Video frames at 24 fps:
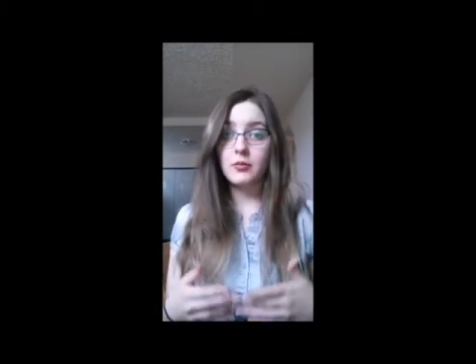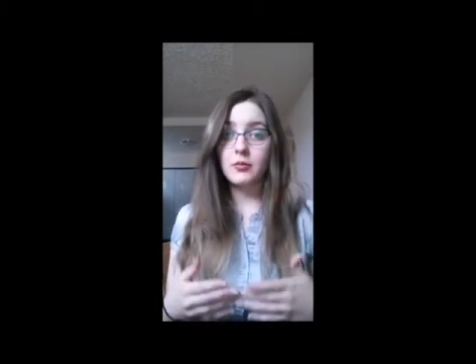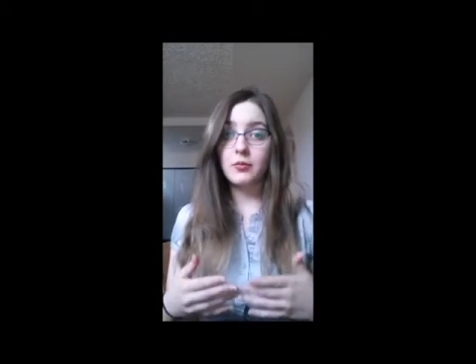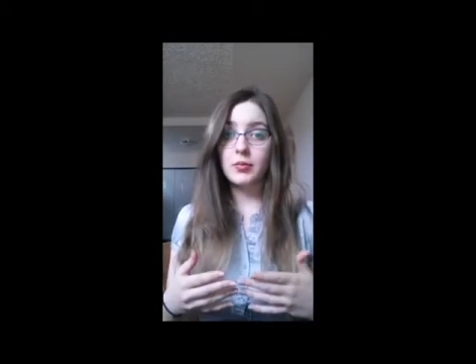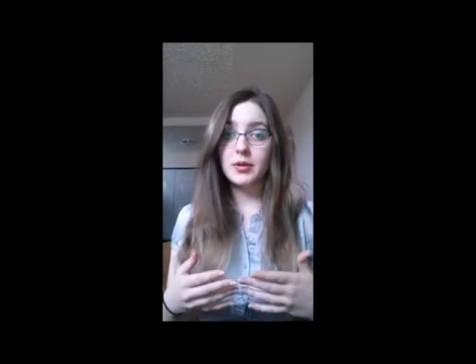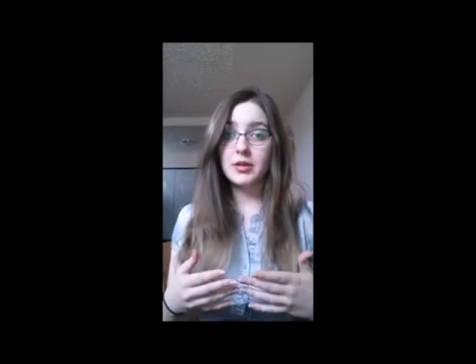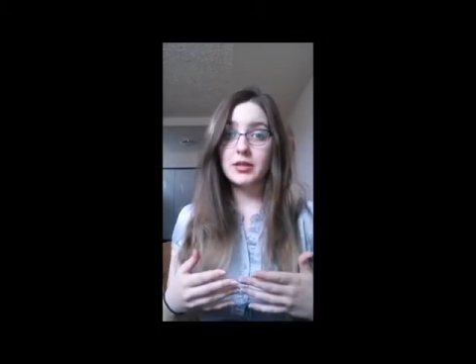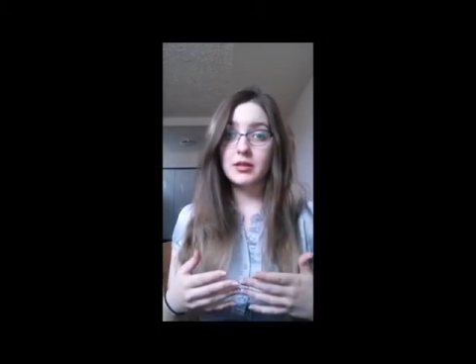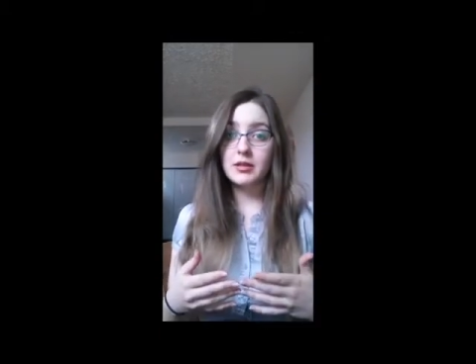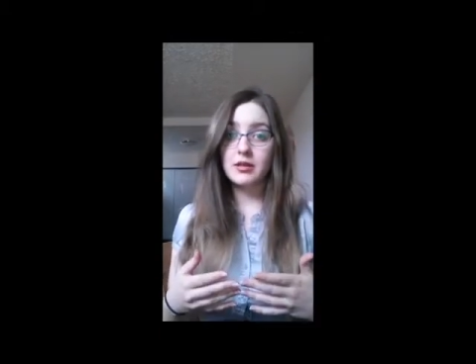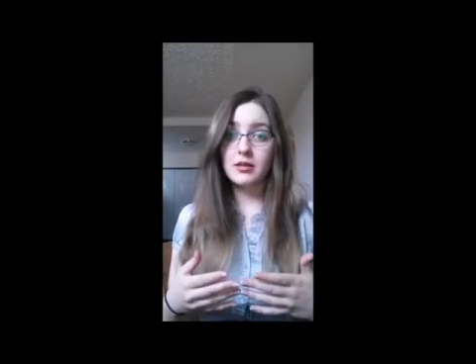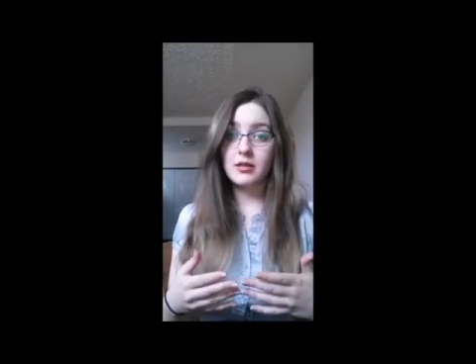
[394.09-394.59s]

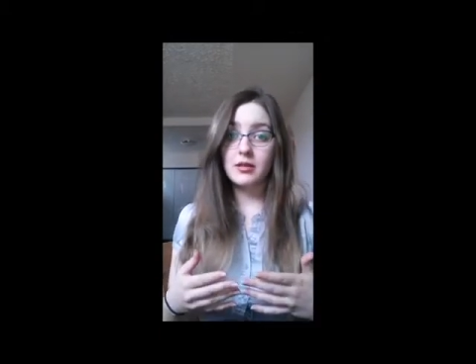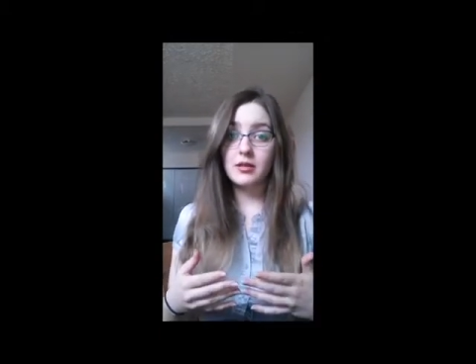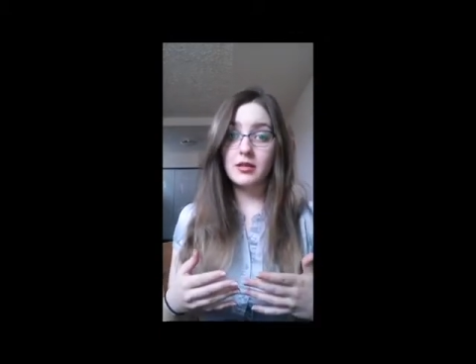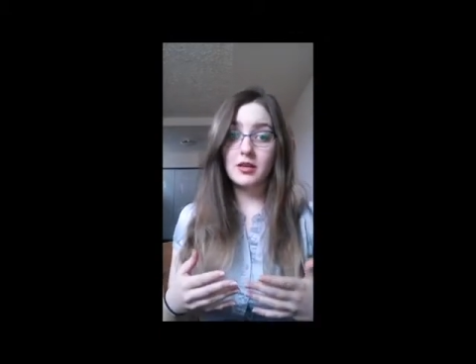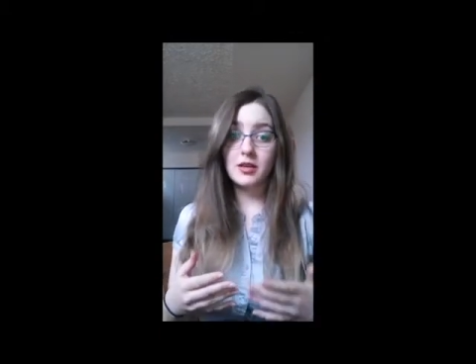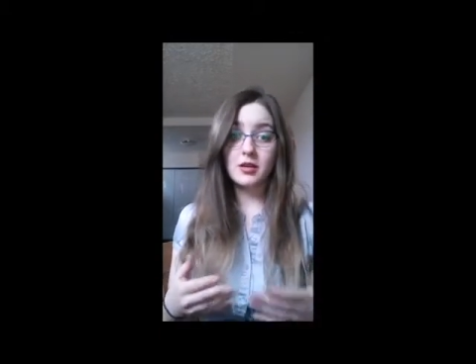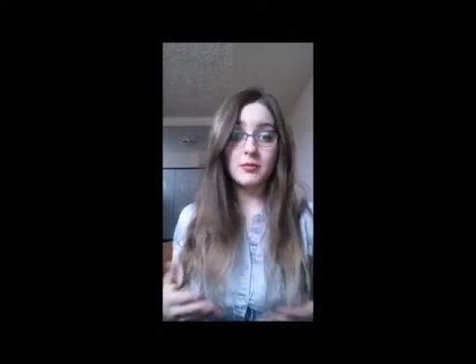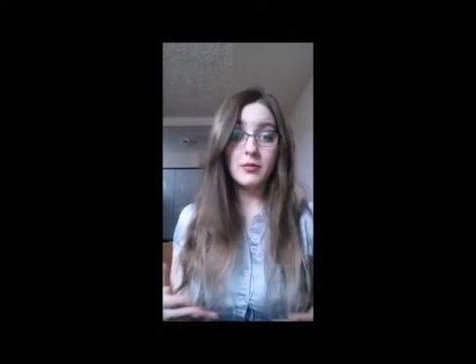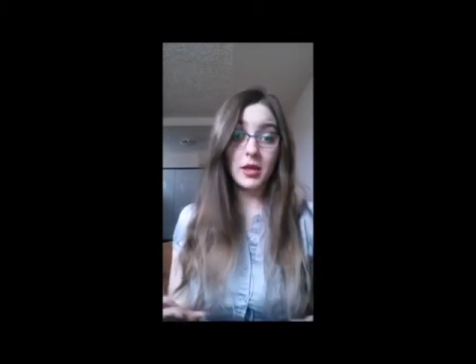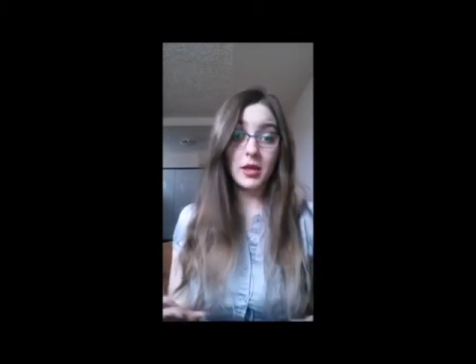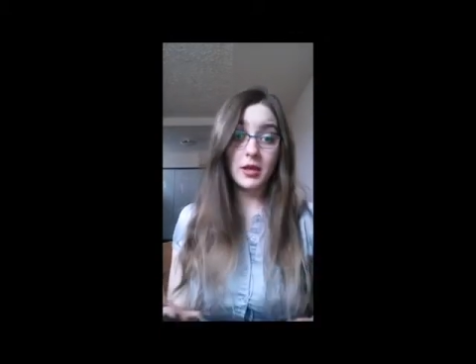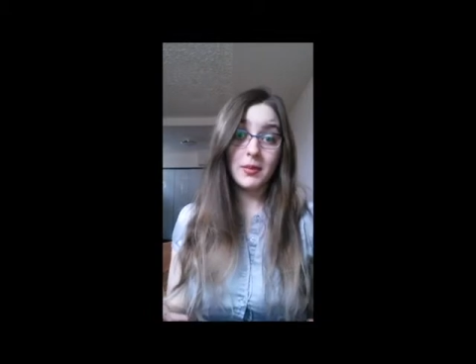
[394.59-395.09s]
but
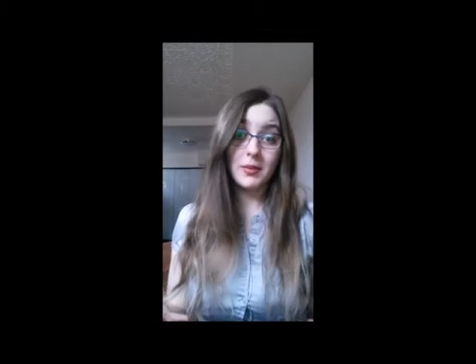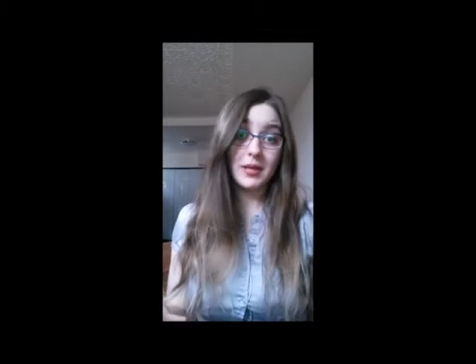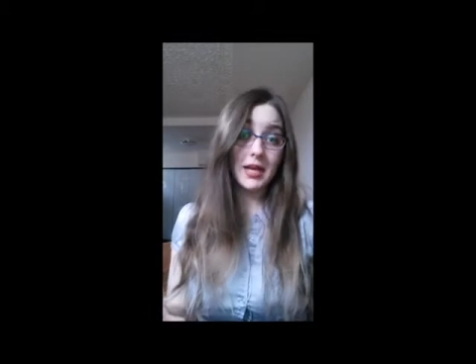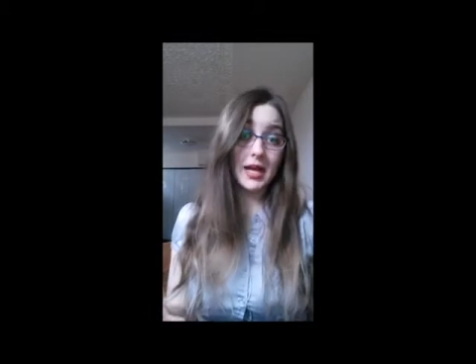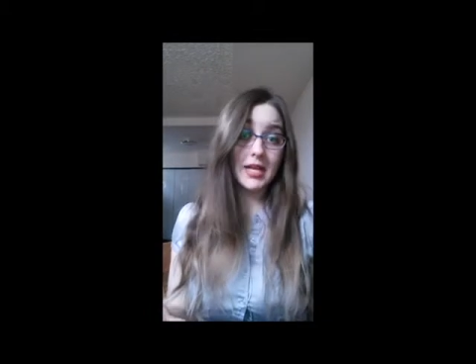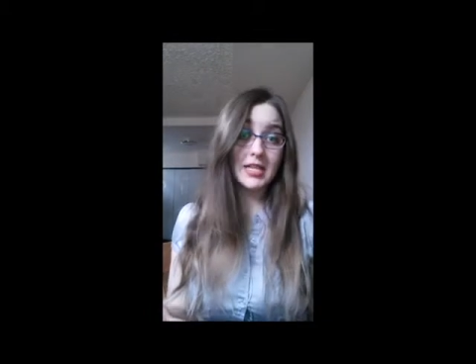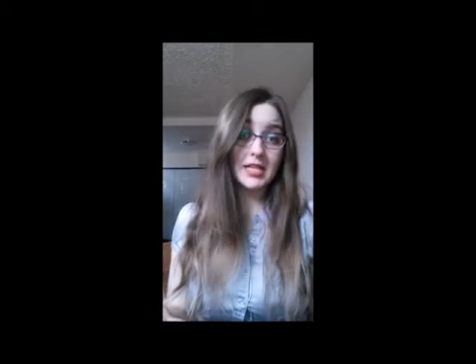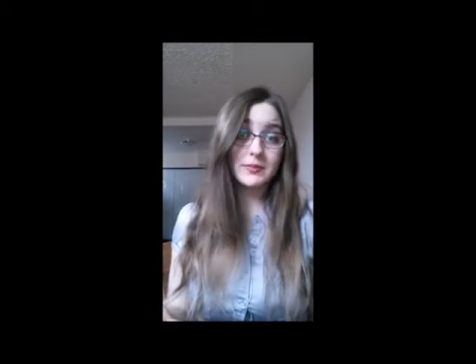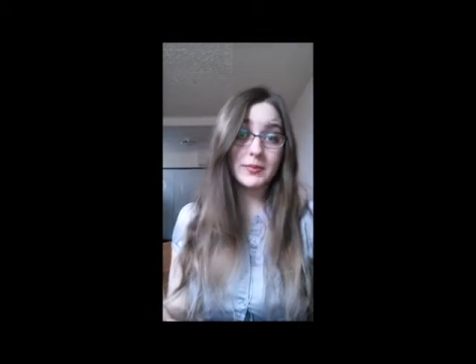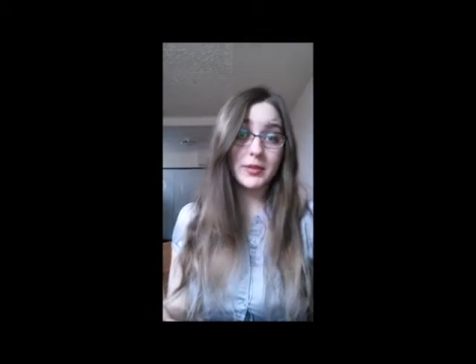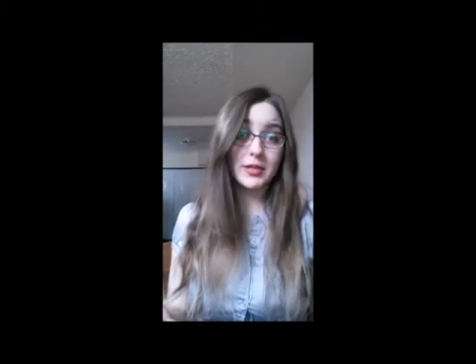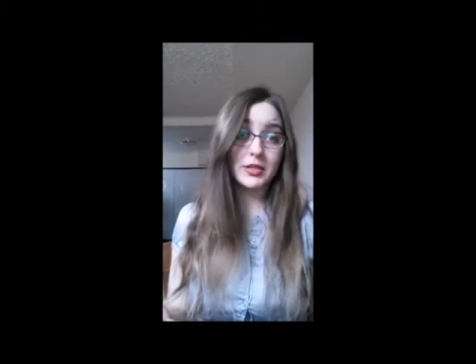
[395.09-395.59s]
there may be
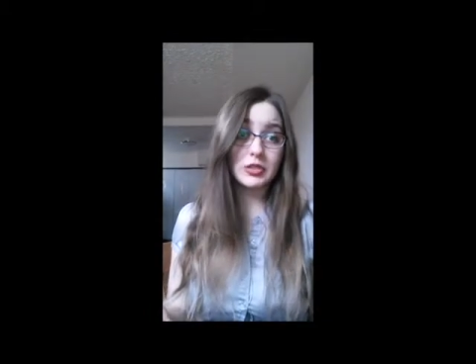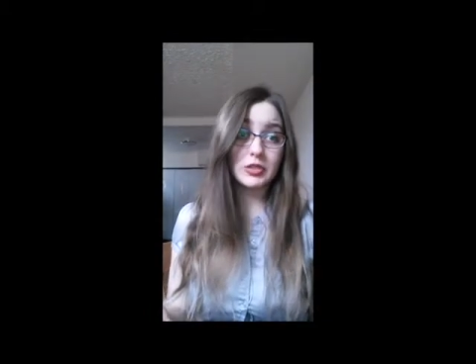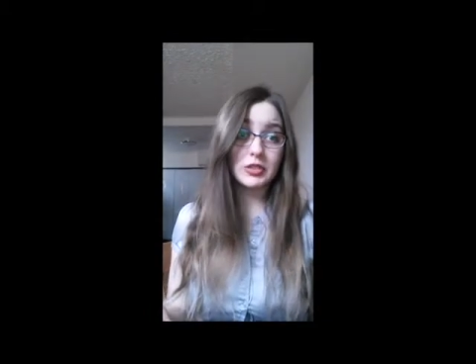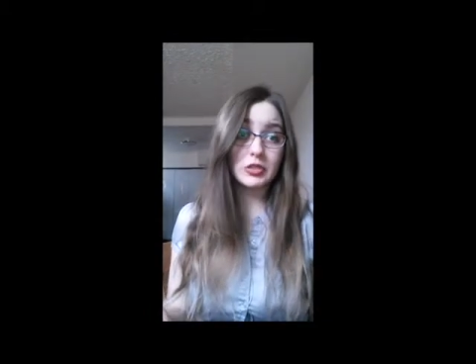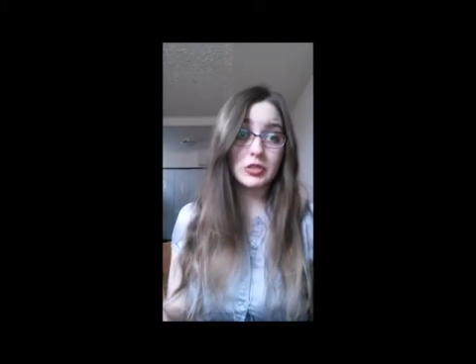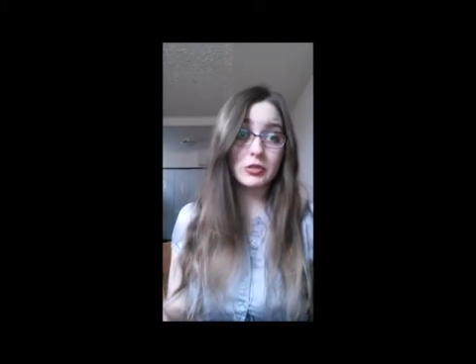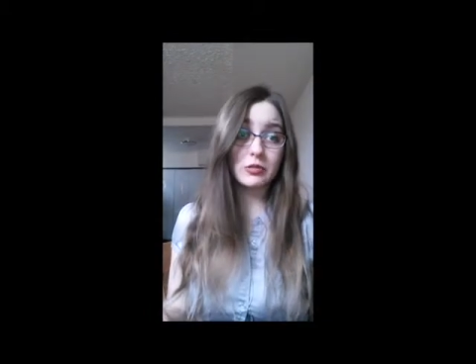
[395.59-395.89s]
aspects